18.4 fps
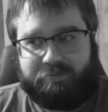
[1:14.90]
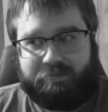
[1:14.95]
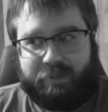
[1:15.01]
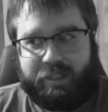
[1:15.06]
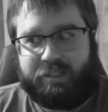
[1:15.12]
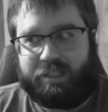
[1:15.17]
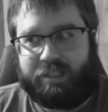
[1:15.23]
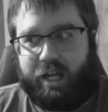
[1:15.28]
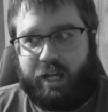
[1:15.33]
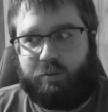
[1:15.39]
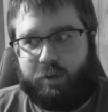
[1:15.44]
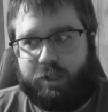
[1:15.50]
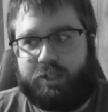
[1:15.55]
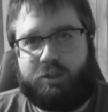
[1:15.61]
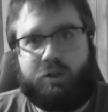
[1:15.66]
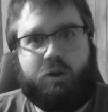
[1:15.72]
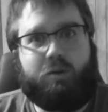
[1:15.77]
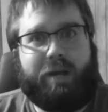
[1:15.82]
is that we
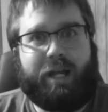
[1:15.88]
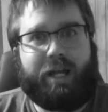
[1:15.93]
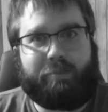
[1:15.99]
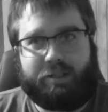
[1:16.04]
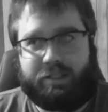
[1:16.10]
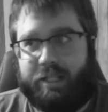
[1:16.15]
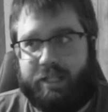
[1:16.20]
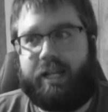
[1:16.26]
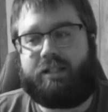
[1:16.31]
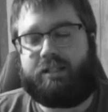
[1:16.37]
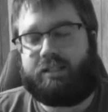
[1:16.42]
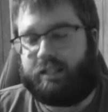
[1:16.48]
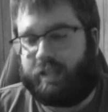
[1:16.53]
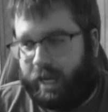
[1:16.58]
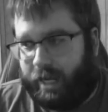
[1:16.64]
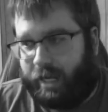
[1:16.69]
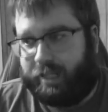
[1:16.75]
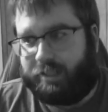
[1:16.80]
still make mistakes.
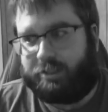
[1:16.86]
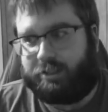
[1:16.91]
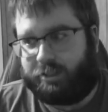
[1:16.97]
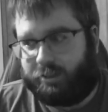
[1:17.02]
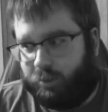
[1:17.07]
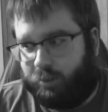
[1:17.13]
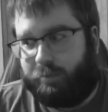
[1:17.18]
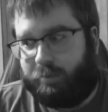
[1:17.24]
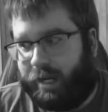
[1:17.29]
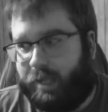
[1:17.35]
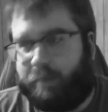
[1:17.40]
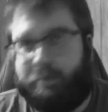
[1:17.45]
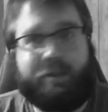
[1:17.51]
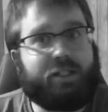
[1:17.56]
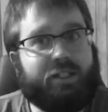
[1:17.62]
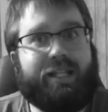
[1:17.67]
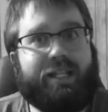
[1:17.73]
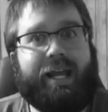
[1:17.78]
I still make
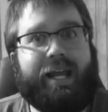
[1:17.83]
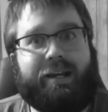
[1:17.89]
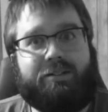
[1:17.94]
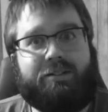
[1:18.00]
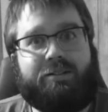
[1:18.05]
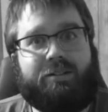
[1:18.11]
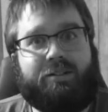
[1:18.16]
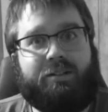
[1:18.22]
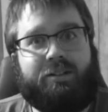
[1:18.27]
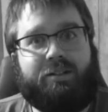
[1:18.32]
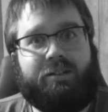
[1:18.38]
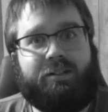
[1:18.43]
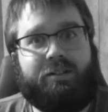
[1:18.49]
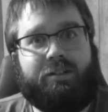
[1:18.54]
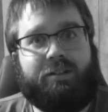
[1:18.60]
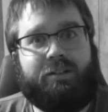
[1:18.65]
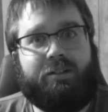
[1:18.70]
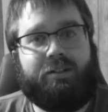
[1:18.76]
mistakes.
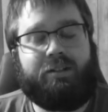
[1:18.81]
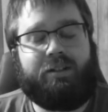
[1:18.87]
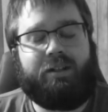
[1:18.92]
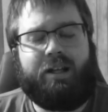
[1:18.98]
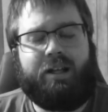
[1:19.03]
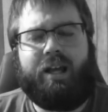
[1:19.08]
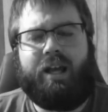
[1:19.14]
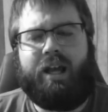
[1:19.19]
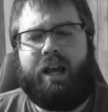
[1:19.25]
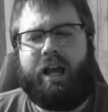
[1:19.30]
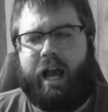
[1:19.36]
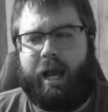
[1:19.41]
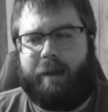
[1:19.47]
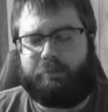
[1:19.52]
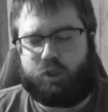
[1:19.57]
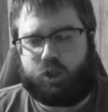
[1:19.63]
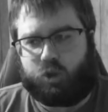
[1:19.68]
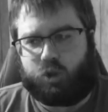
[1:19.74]

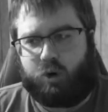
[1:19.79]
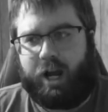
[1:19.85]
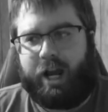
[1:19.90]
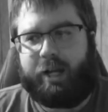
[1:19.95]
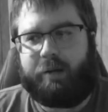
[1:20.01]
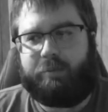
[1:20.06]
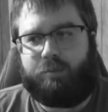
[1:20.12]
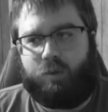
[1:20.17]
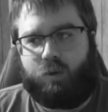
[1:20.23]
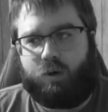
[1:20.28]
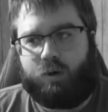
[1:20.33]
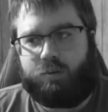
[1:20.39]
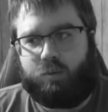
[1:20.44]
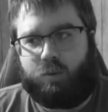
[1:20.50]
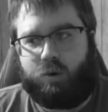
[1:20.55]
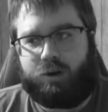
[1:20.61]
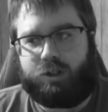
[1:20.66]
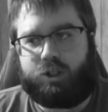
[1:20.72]
I'm trying more and
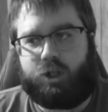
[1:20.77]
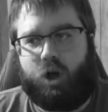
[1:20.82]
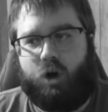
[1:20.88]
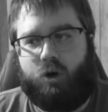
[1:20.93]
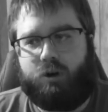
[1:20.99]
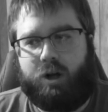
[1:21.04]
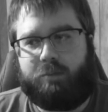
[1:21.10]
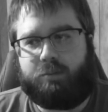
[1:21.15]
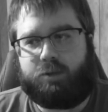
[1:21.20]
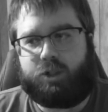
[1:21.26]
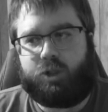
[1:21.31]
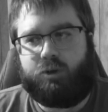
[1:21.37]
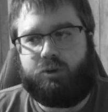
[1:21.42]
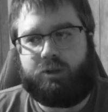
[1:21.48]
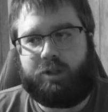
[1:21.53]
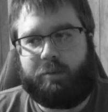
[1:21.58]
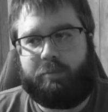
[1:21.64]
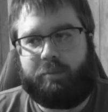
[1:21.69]
more to own up
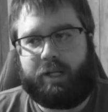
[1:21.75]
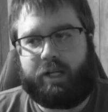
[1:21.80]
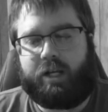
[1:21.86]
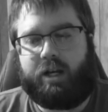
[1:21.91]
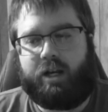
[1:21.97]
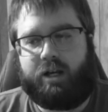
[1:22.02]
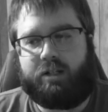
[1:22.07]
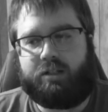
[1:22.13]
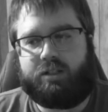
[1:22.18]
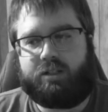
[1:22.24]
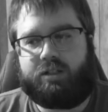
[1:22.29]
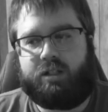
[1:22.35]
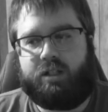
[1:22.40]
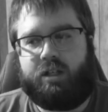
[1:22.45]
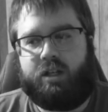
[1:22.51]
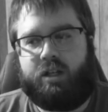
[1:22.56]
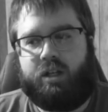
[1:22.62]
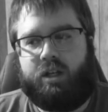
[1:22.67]
to them because
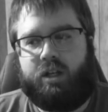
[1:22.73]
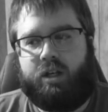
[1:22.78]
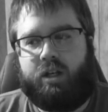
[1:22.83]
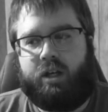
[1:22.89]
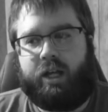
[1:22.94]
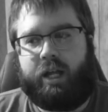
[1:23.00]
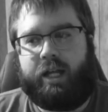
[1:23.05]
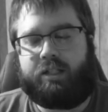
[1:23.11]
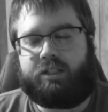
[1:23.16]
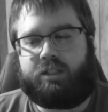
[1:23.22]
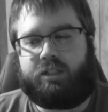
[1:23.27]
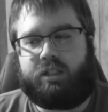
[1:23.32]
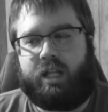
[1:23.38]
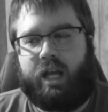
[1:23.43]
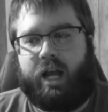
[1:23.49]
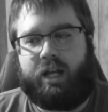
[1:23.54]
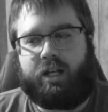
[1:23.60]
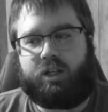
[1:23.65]
it's
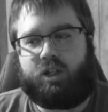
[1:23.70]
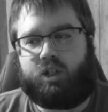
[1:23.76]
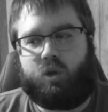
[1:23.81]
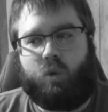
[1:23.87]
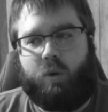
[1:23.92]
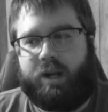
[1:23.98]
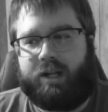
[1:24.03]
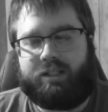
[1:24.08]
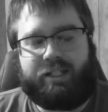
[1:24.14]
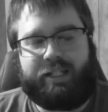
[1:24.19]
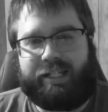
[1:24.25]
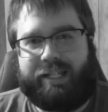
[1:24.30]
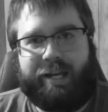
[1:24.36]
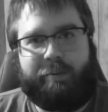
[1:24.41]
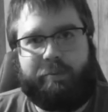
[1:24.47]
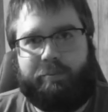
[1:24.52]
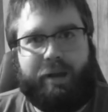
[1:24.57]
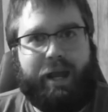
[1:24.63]
not going to
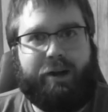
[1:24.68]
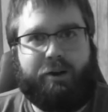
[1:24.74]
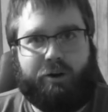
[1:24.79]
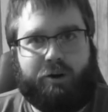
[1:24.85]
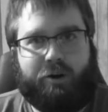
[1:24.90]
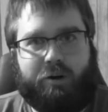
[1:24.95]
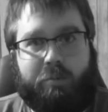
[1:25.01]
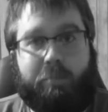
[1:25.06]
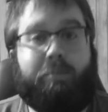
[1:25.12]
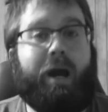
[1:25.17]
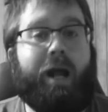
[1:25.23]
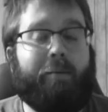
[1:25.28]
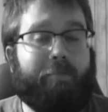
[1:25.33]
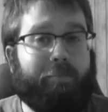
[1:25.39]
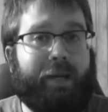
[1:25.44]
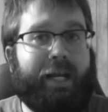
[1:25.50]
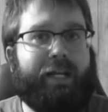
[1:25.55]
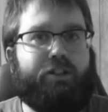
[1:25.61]
get better by
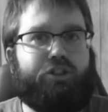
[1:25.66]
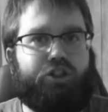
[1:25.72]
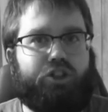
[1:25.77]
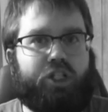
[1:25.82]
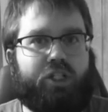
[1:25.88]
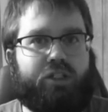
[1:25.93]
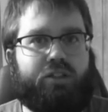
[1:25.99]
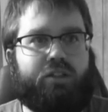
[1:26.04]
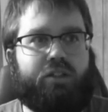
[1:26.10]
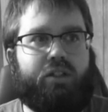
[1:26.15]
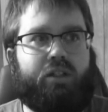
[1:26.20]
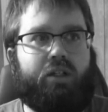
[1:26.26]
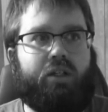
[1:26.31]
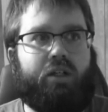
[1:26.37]
me just